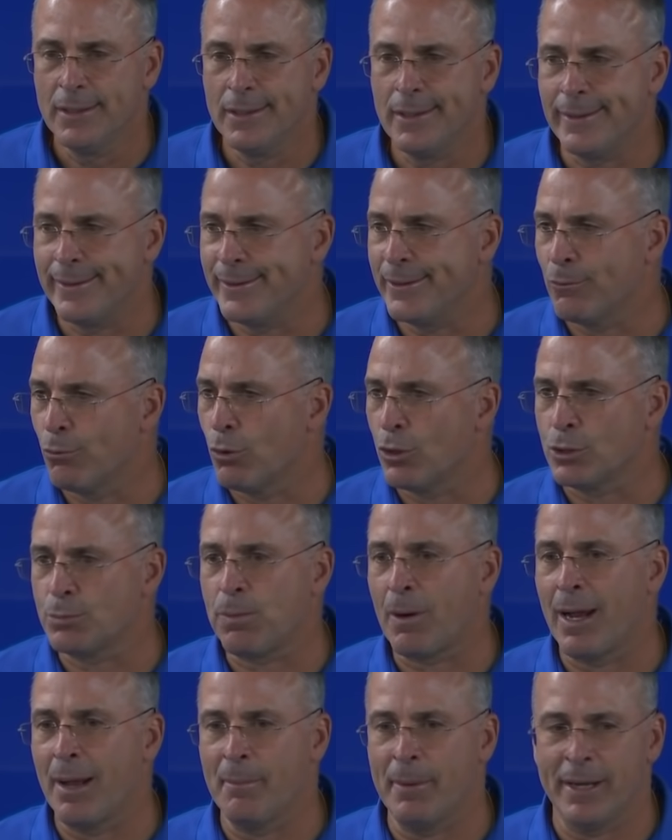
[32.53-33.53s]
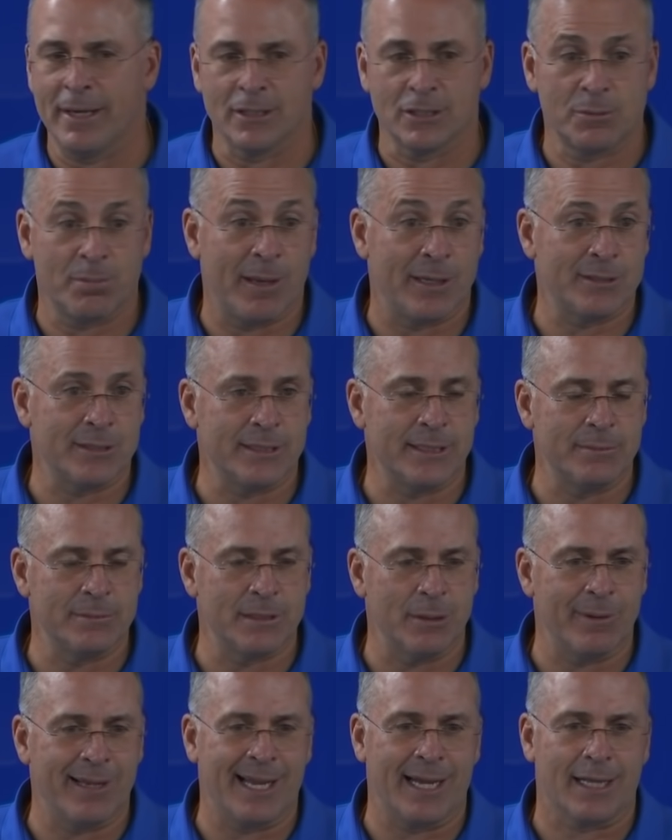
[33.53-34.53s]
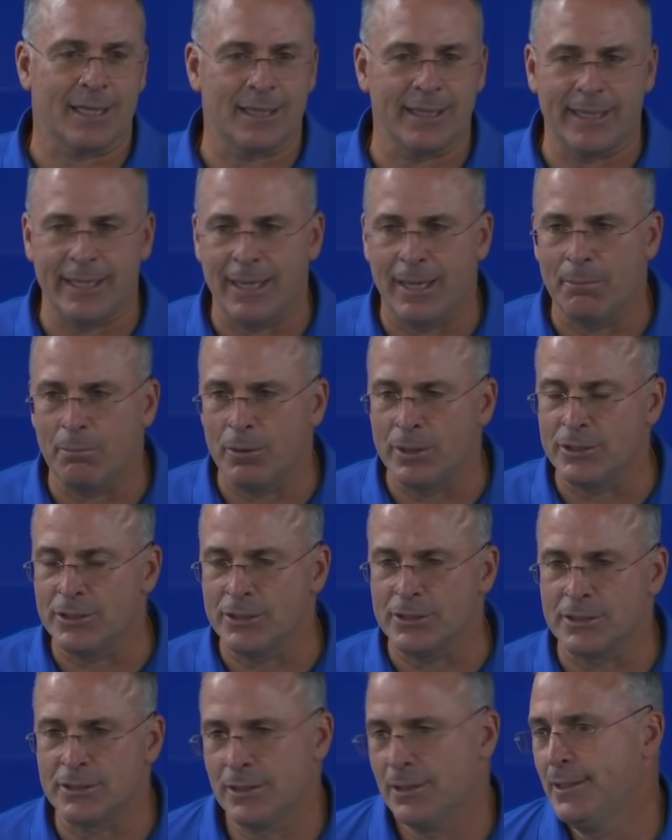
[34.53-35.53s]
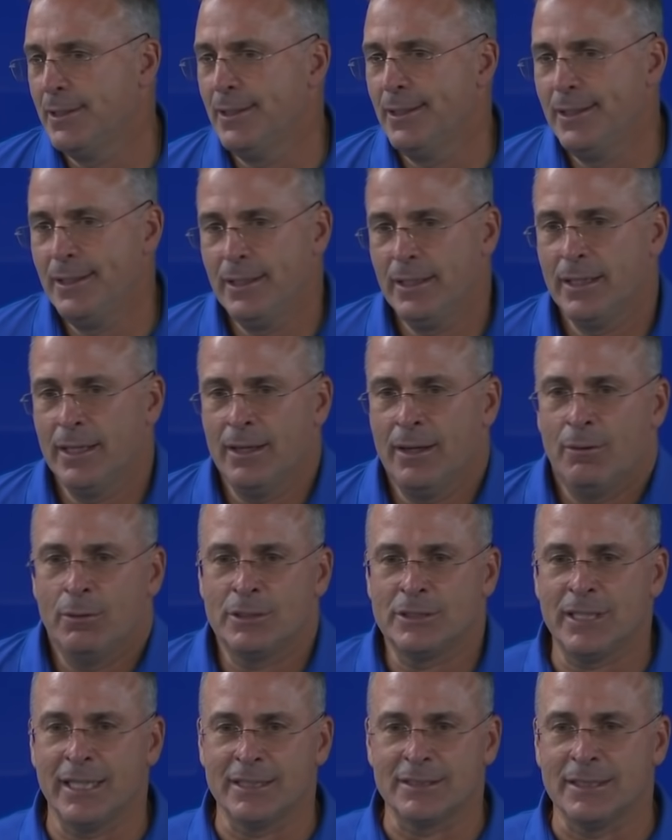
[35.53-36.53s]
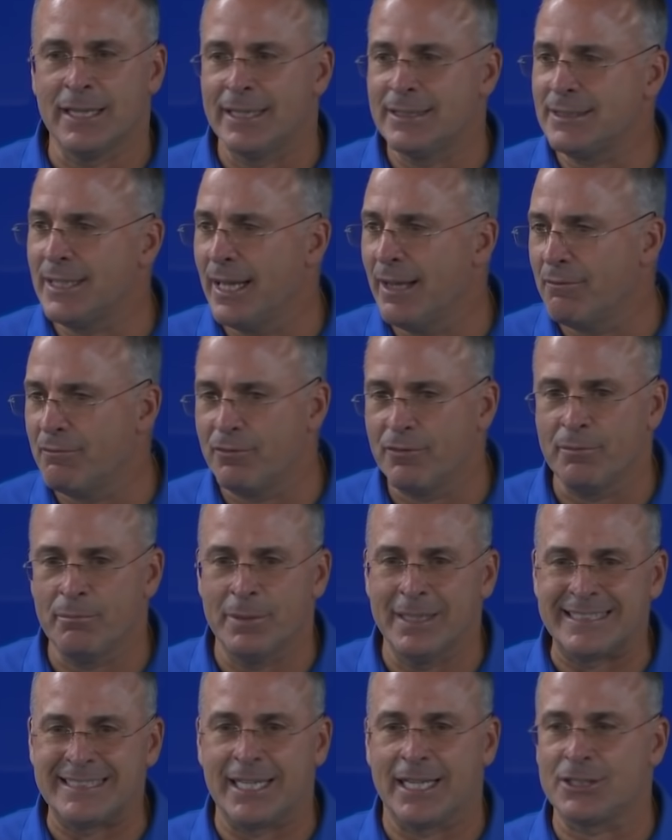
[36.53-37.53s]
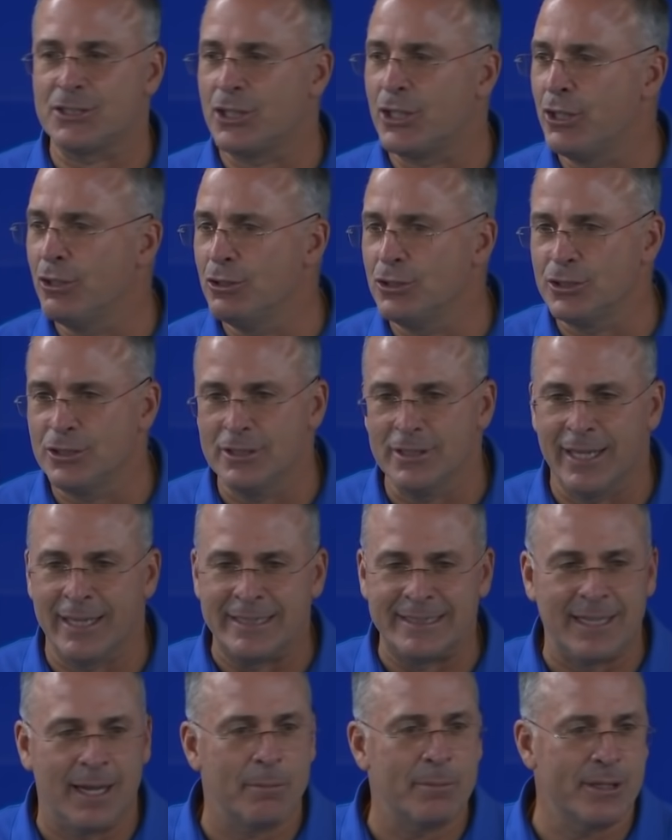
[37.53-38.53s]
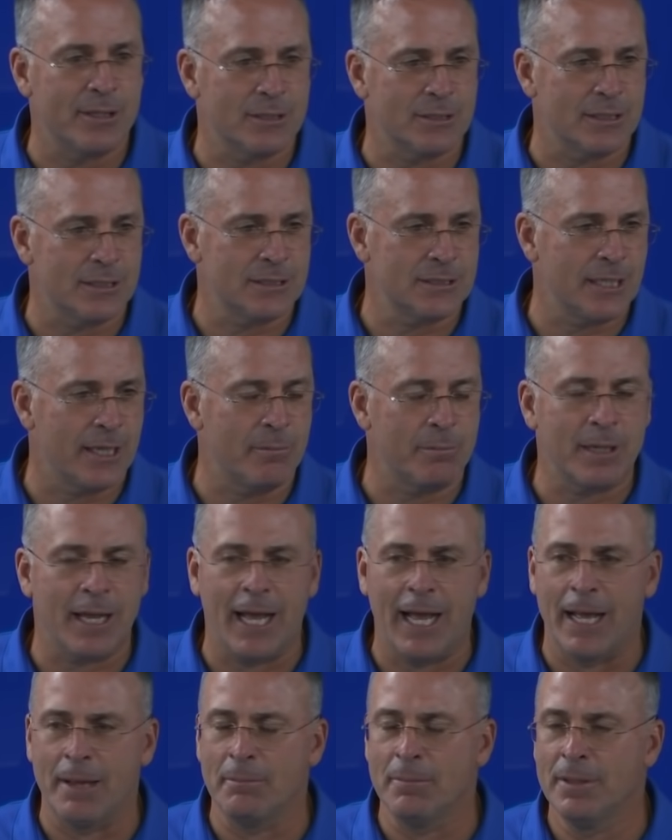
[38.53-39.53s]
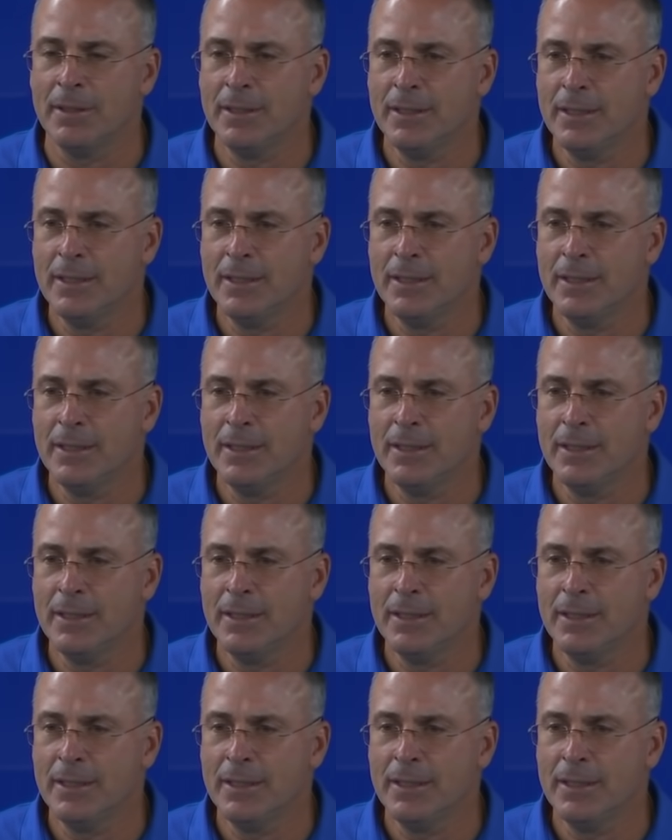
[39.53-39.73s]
Uh, the worst probably being in special teams that we got to clean up, which is, you know, I always say it's nice to have misexecution and W's at the same time,